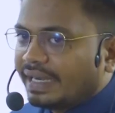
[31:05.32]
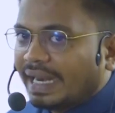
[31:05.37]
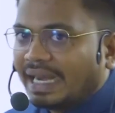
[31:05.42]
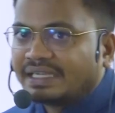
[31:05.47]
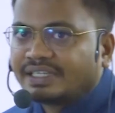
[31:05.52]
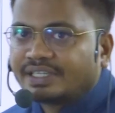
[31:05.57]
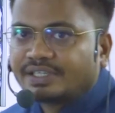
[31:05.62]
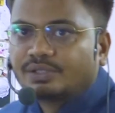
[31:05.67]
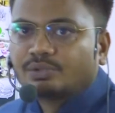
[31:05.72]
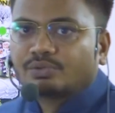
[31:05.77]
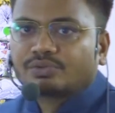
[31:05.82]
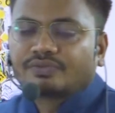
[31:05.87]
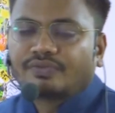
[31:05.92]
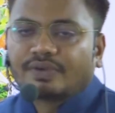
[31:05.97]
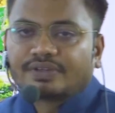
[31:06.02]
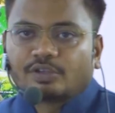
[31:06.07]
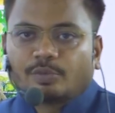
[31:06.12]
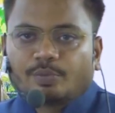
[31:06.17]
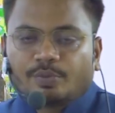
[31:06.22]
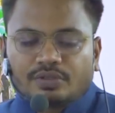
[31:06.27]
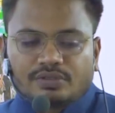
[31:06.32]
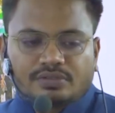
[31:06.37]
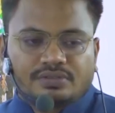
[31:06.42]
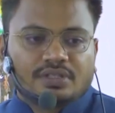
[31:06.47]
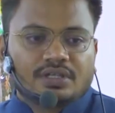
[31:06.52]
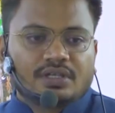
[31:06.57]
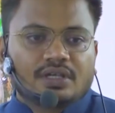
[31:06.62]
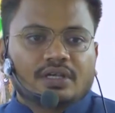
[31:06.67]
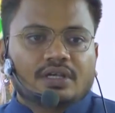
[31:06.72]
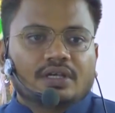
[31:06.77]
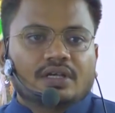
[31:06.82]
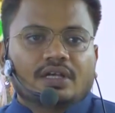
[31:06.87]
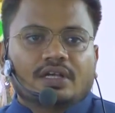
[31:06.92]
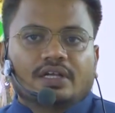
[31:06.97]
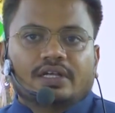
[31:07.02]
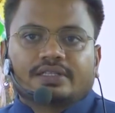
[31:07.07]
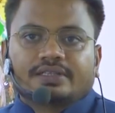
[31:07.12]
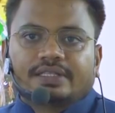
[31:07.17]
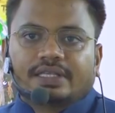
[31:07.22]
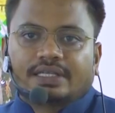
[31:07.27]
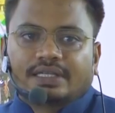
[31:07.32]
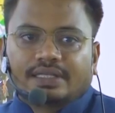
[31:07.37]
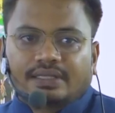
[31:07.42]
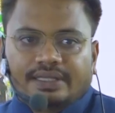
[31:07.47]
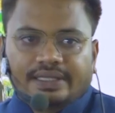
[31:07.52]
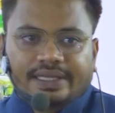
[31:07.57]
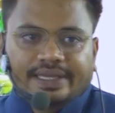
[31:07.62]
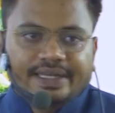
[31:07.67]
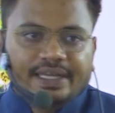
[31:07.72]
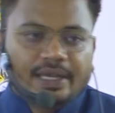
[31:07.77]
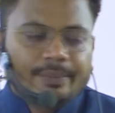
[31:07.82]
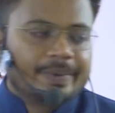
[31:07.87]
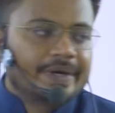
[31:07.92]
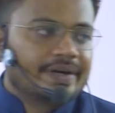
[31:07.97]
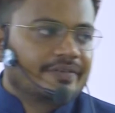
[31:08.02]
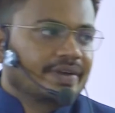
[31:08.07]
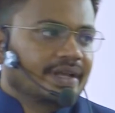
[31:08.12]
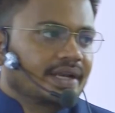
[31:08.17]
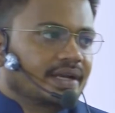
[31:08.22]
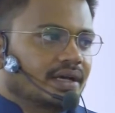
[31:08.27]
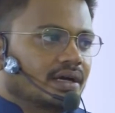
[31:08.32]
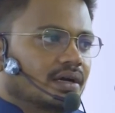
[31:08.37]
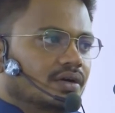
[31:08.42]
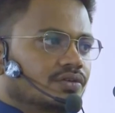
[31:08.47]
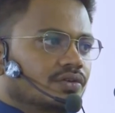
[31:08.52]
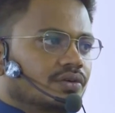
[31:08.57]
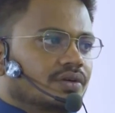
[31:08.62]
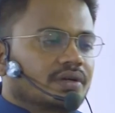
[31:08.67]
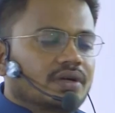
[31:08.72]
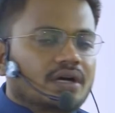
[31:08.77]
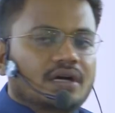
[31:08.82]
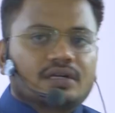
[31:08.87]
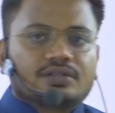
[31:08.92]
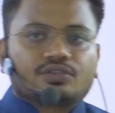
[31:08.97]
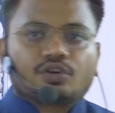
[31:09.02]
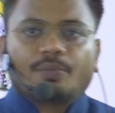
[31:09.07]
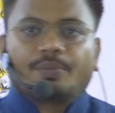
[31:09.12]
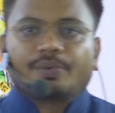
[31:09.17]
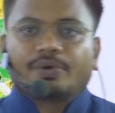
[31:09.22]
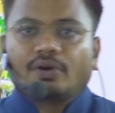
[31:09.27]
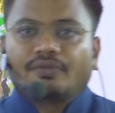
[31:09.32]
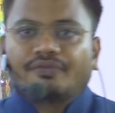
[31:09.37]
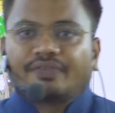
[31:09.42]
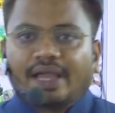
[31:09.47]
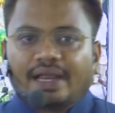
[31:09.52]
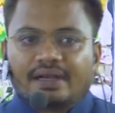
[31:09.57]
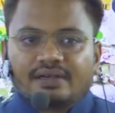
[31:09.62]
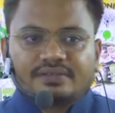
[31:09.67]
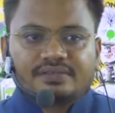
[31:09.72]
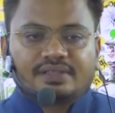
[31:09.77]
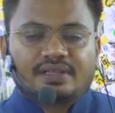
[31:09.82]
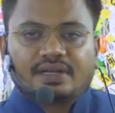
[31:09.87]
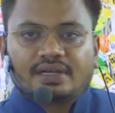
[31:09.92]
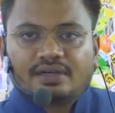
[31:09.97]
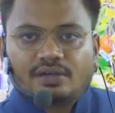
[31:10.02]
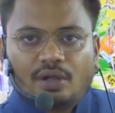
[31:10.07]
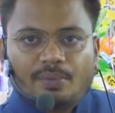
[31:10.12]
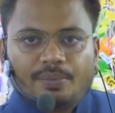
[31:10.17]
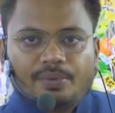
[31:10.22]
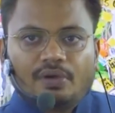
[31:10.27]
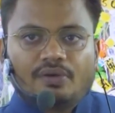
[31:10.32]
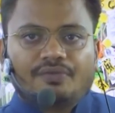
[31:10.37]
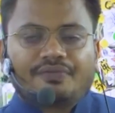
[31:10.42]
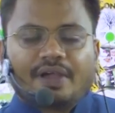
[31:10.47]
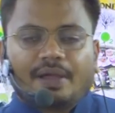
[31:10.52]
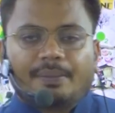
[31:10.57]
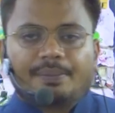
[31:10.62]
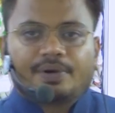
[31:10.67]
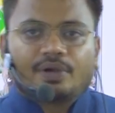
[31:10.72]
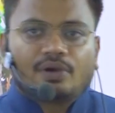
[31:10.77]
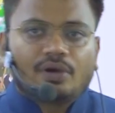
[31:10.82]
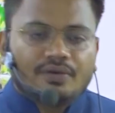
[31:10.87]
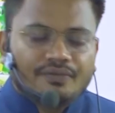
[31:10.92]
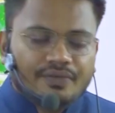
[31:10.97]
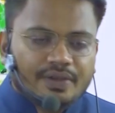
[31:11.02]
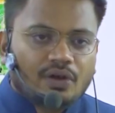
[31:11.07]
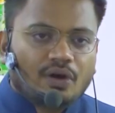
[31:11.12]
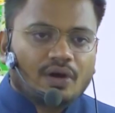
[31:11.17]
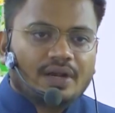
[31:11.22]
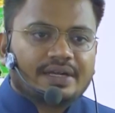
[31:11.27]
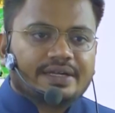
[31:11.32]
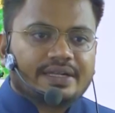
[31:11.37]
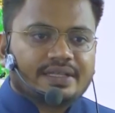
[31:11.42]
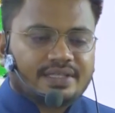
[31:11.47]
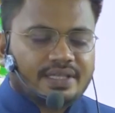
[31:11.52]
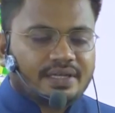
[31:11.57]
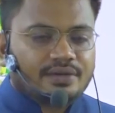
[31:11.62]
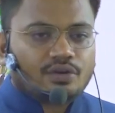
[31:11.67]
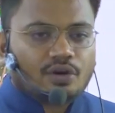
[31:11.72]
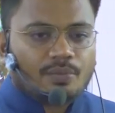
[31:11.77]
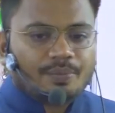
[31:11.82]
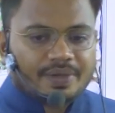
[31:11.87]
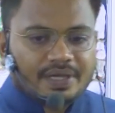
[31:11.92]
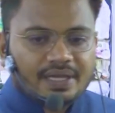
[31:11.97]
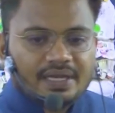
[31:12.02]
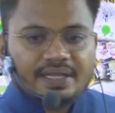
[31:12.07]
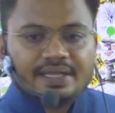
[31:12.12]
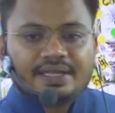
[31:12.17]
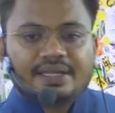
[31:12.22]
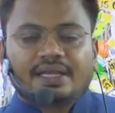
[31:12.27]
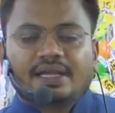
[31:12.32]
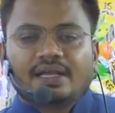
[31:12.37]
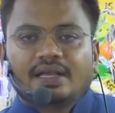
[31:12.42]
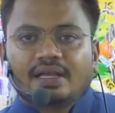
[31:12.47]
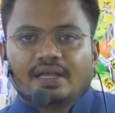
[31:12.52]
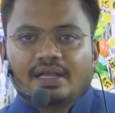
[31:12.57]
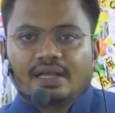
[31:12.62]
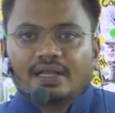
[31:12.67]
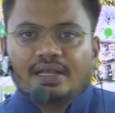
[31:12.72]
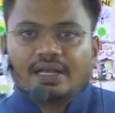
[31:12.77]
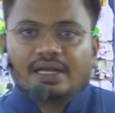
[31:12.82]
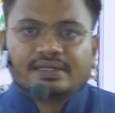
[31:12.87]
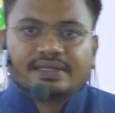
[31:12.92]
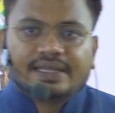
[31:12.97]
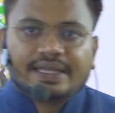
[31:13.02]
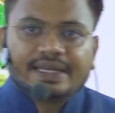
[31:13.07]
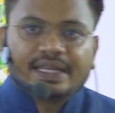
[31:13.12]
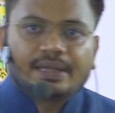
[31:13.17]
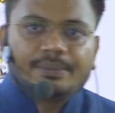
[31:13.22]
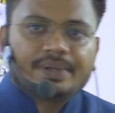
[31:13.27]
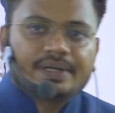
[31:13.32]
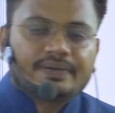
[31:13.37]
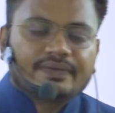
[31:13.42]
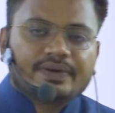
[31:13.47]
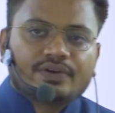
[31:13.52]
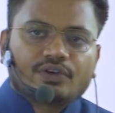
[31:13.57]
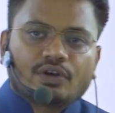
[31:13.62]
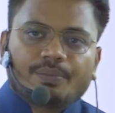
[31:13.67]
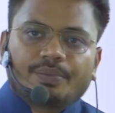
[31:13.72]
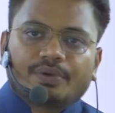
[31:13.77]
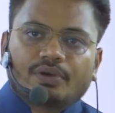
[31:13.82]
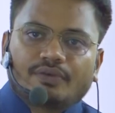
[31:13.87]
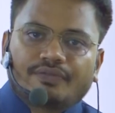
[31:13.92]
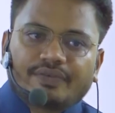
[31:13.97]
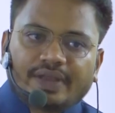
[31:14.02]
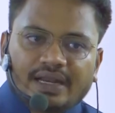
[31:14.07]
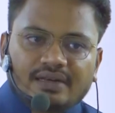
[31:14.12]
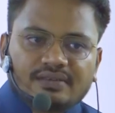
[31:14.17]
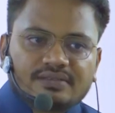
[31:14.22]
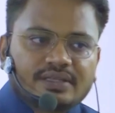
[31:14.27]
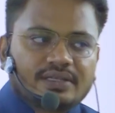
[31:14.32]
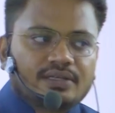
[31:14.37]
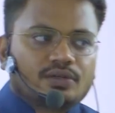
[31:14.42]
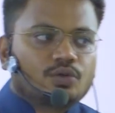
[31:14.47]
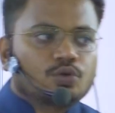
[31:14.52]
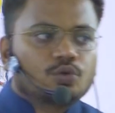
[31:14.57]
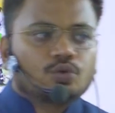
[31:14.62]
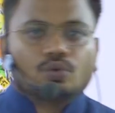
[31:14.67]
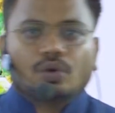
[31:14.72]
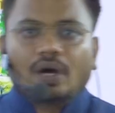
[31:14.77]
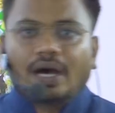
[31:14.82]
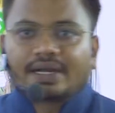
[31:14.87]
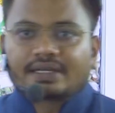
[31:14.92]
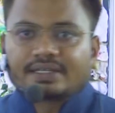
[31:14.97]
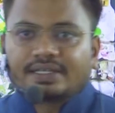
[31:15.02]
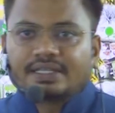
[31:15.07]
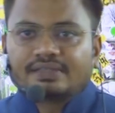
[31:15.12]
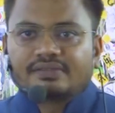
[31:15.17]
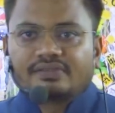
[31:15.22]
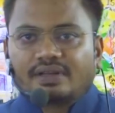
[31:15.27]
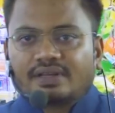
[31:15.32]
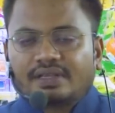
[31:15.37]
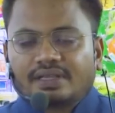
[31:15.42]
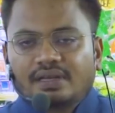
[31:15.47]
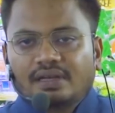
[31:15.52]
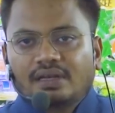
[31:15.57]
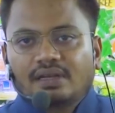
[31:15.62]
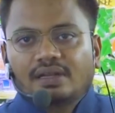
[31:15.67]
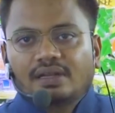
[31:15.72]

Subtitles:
altitudes. For suppose the area between Tropic of Cancer and Tropic of Capricorn, we call it as a tropical area, and the area between Tropic of Cancer to Arctic Circle